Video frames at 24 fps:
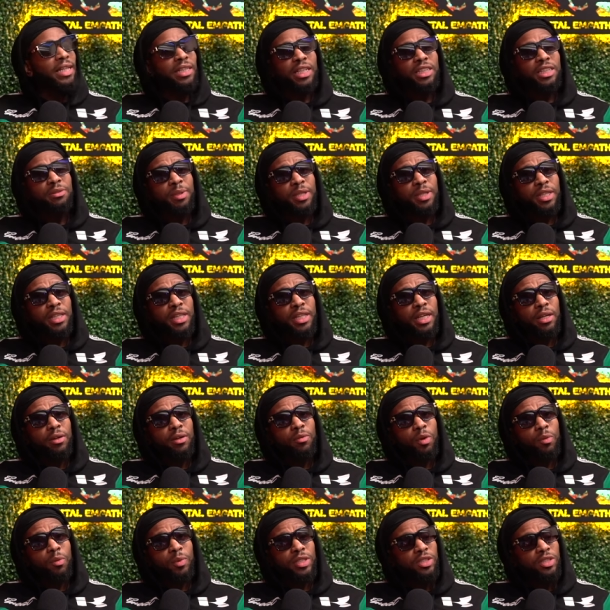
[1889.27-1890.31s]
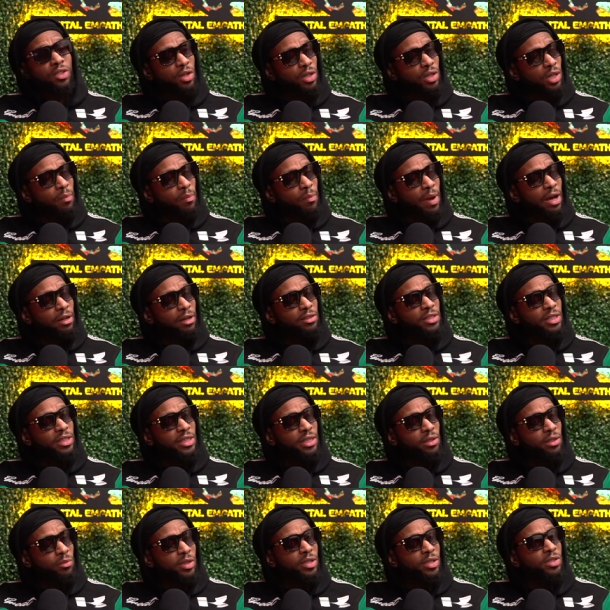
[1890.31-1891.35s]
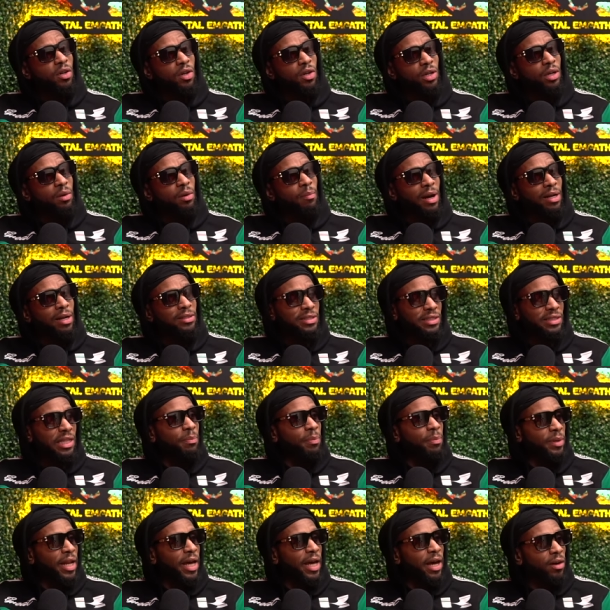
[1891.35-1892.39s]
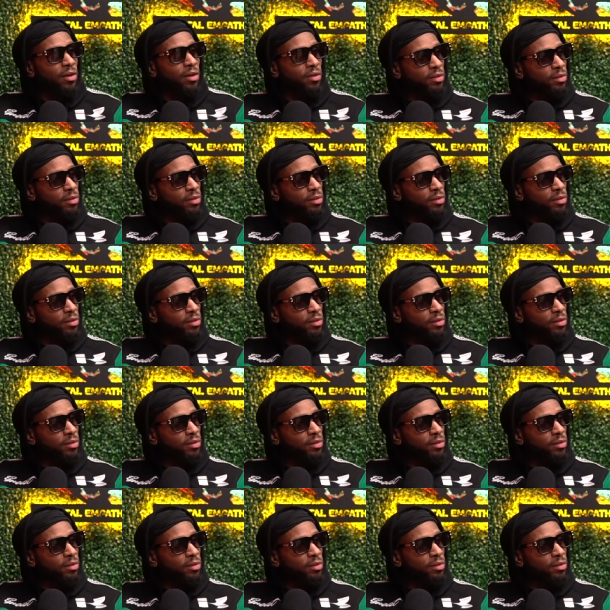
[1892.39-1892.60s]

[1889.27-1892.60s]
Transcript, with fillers: be clear when we're talking about we're talking about go stepping low. out